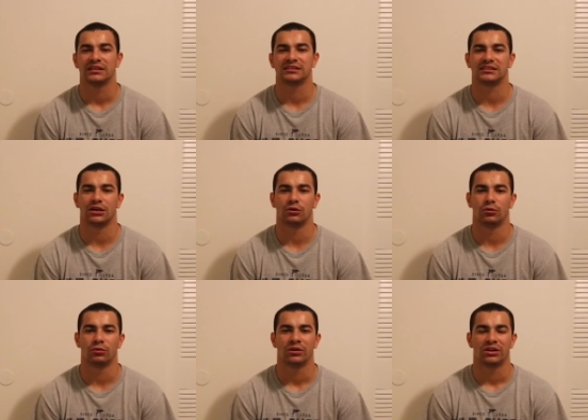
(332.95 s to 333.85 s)

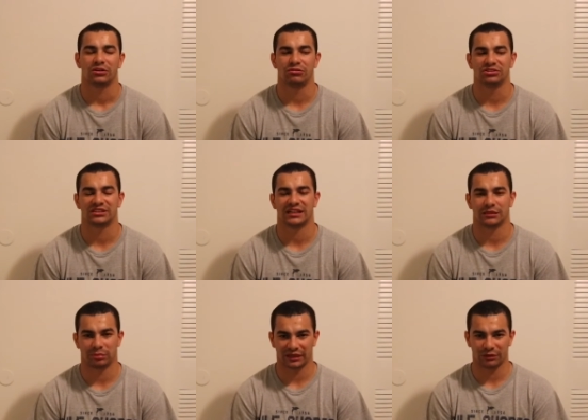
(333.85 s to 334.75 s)
So you just have to
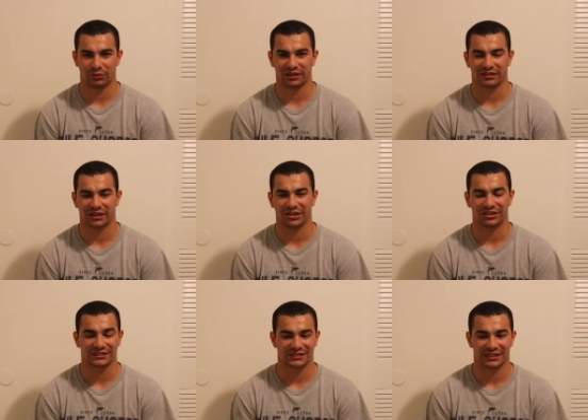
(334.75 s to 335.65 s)
play with it there
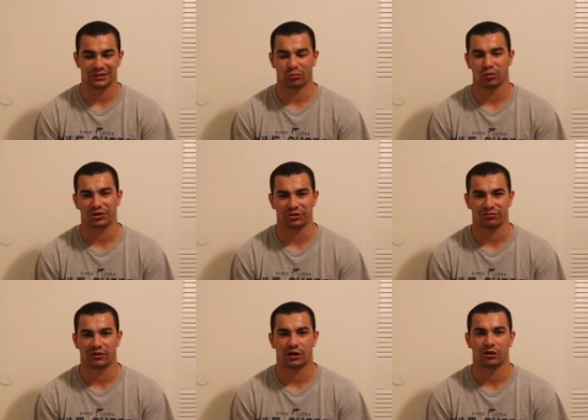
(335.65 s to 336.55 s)
and see where you
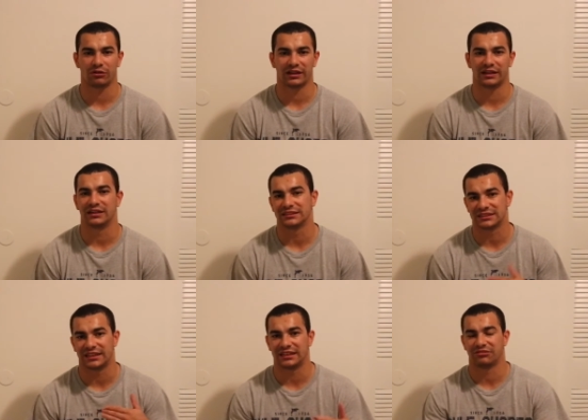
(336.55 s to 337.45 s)
fall and
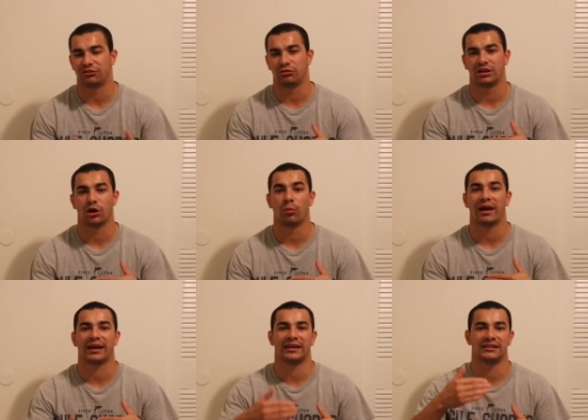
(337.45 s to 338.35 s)
see if you can go
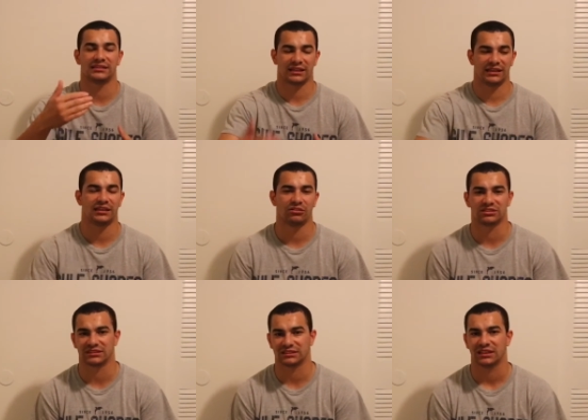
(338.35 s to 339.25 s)
back into
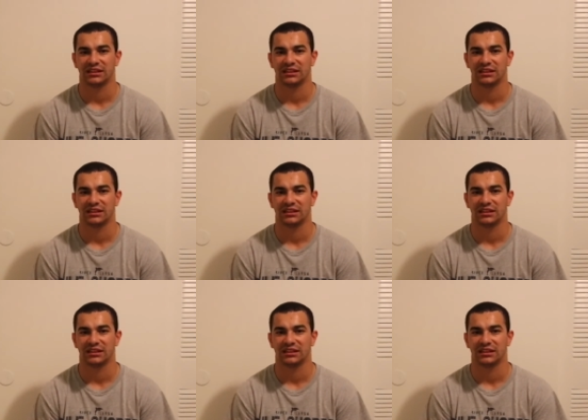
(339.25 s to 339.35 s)
ketosis.